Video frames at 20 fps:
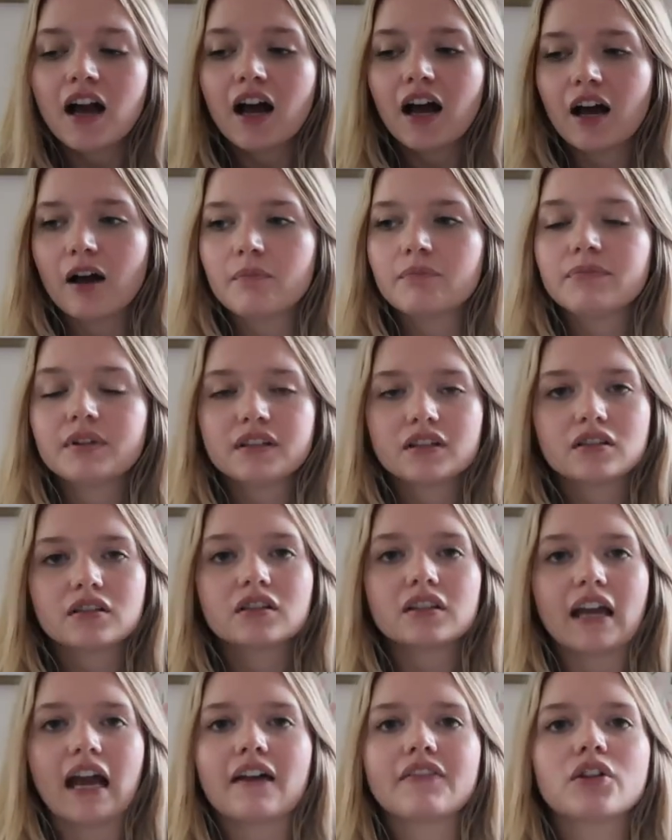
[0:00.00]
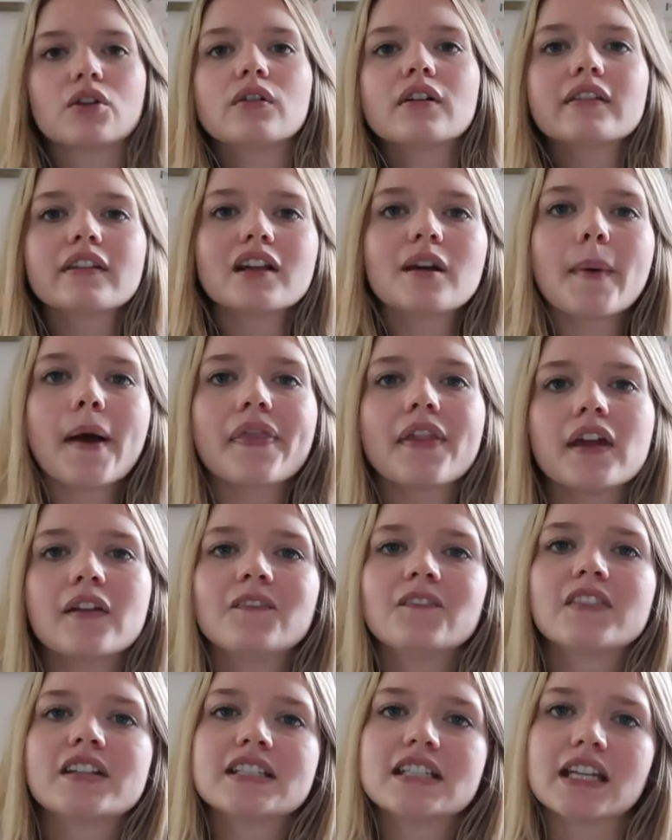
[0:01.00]
Um, but yeah, the only thing about the
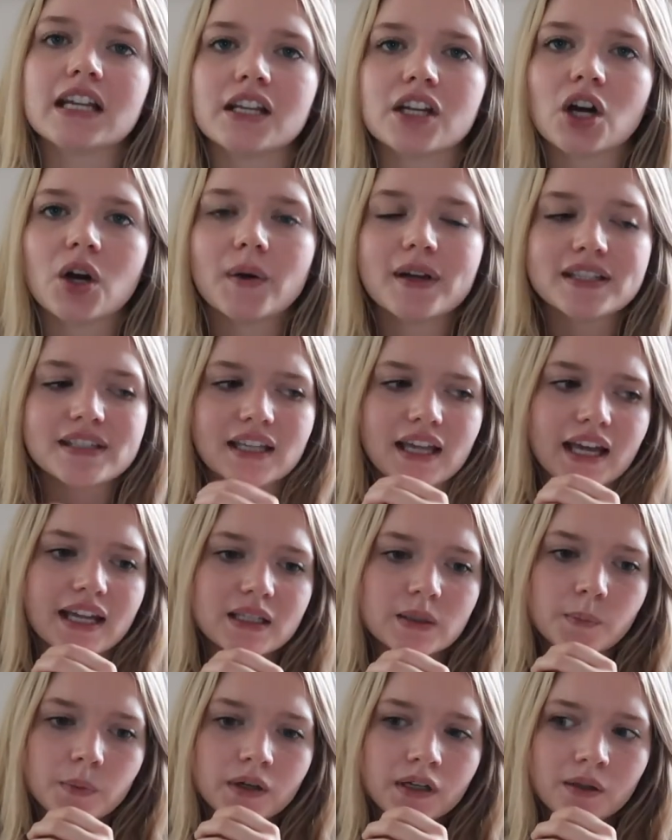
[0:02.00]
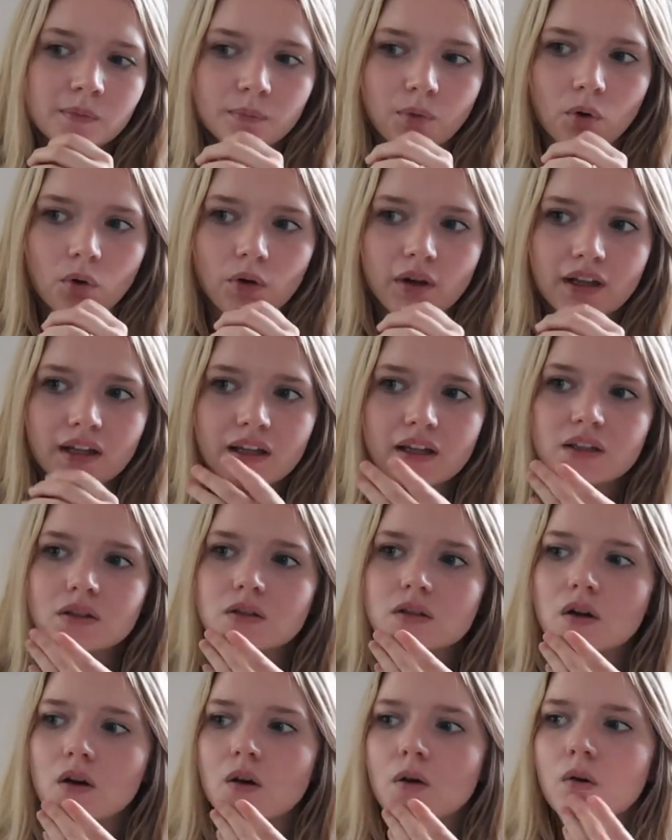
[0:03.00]
Infantino is that it's pretty bulky and
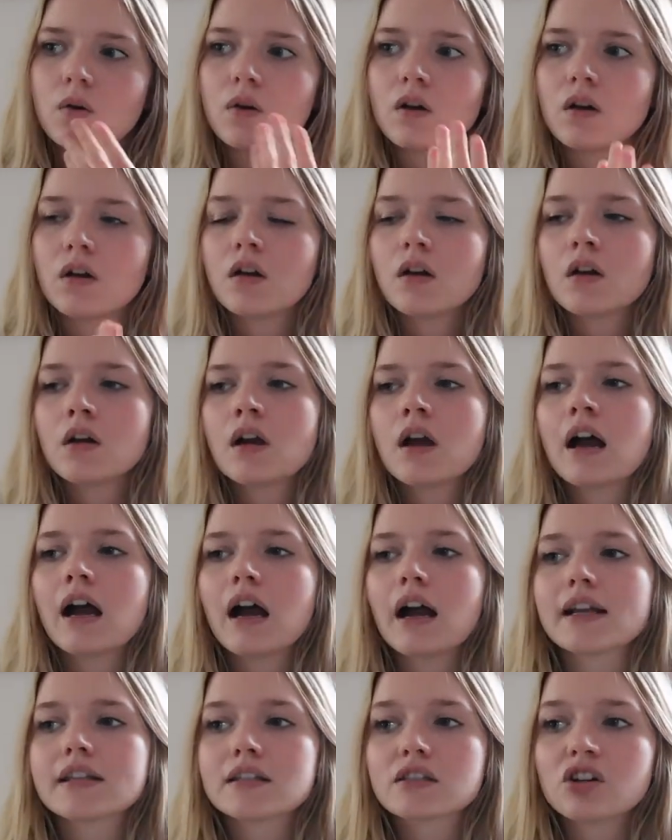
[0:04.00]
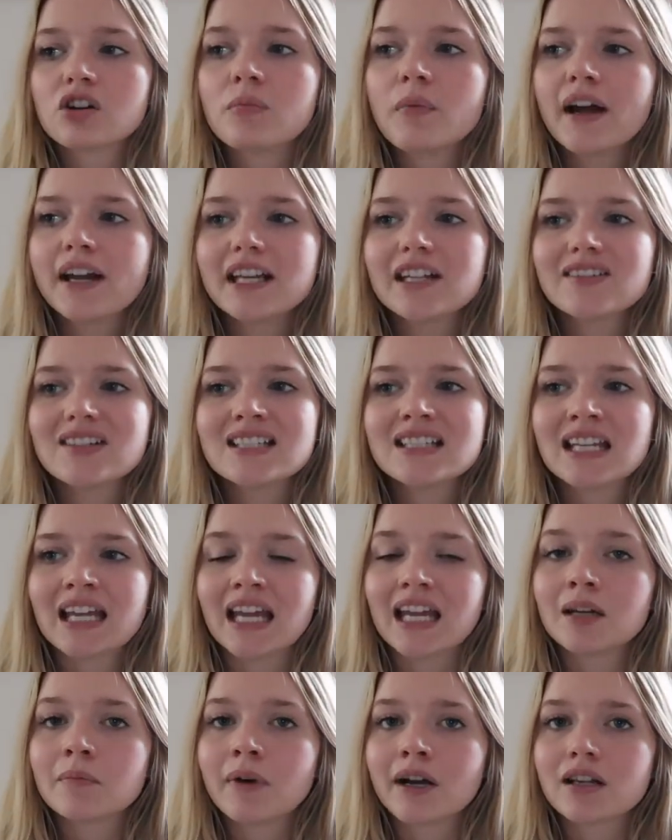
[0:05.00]
so I still might even
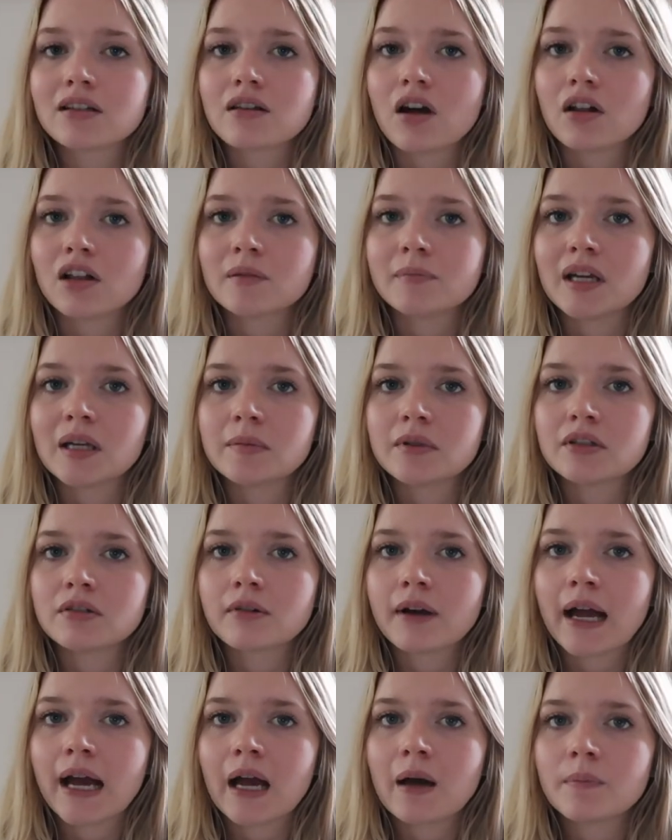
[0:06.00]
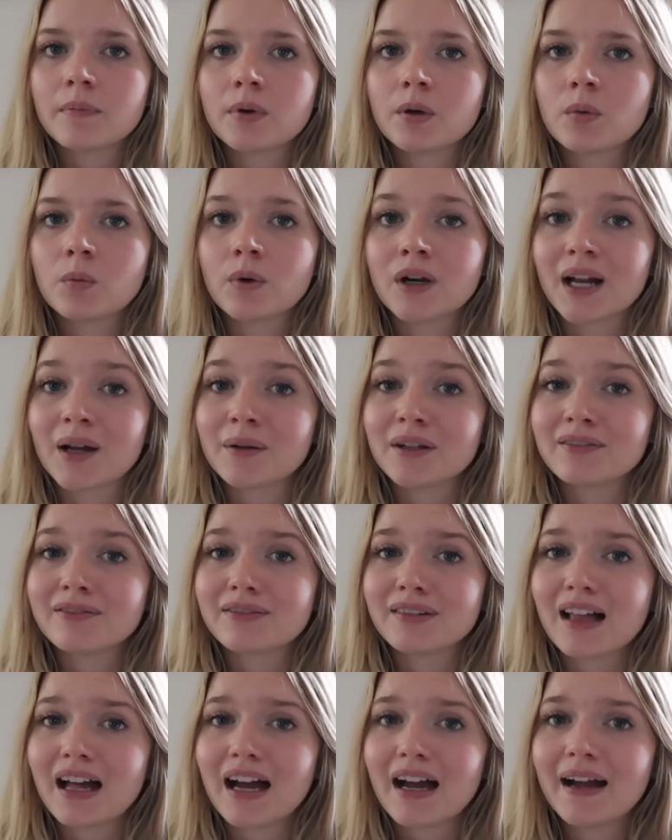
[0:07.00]
take my Solly baby wrap when I
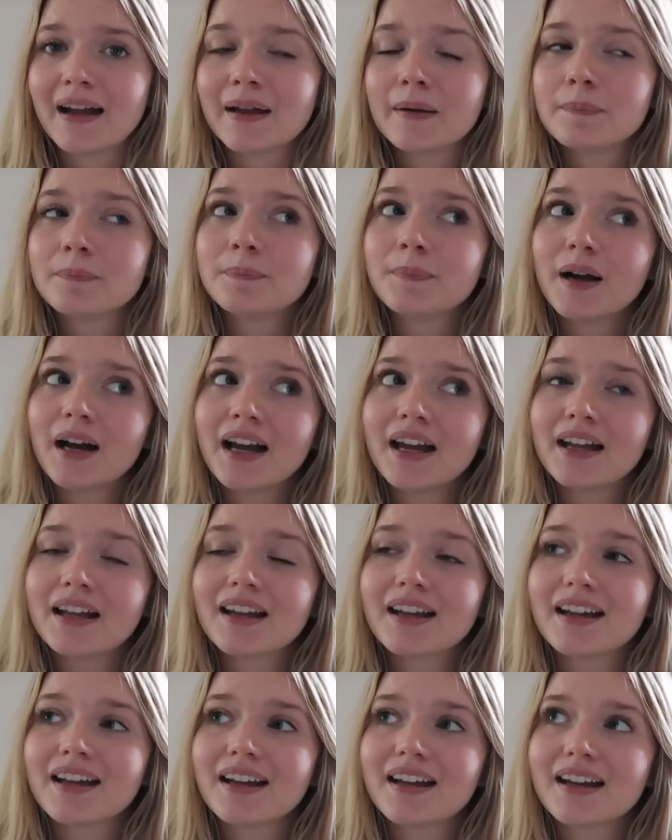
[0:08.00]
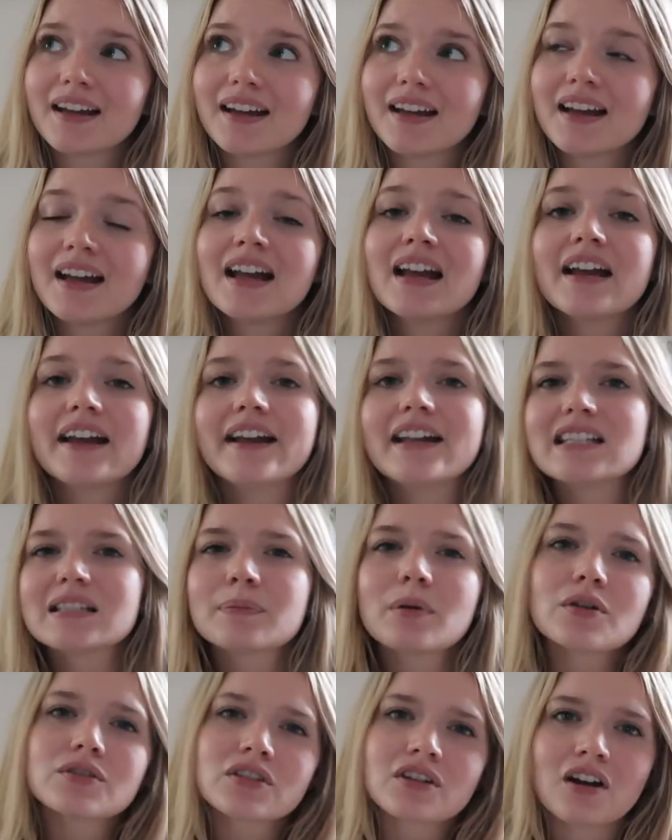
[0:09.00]
fly, but it's
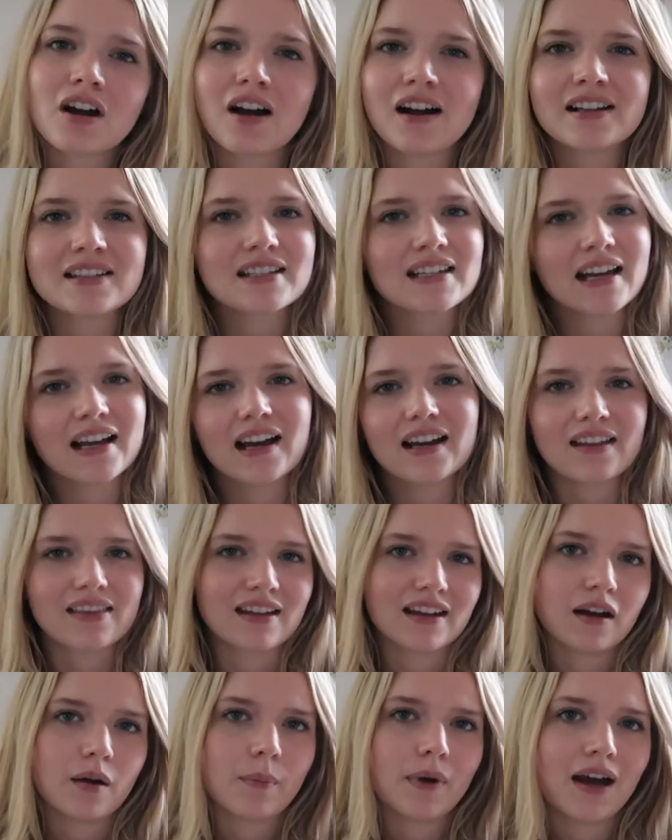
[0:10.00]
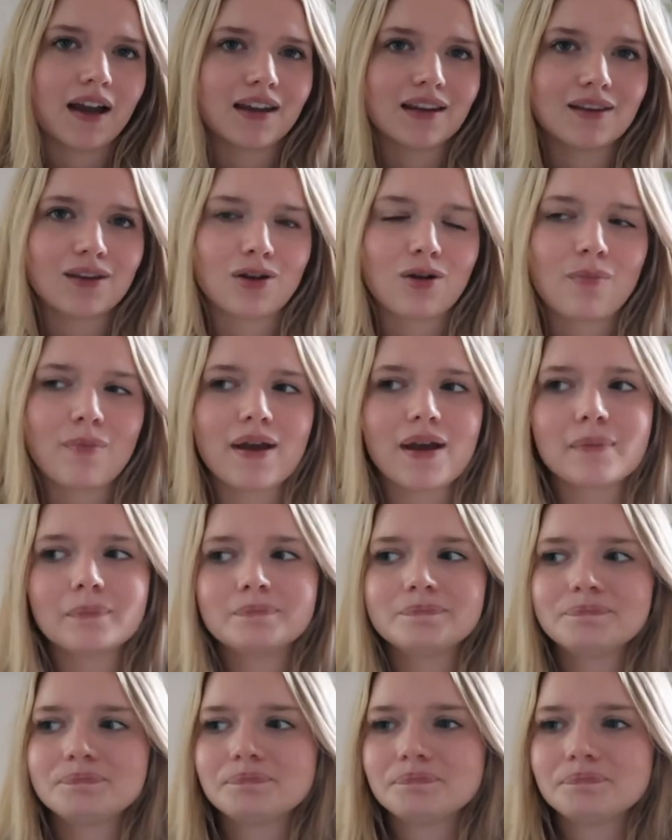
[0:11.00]
pros and cons and I gotta think about it a little bit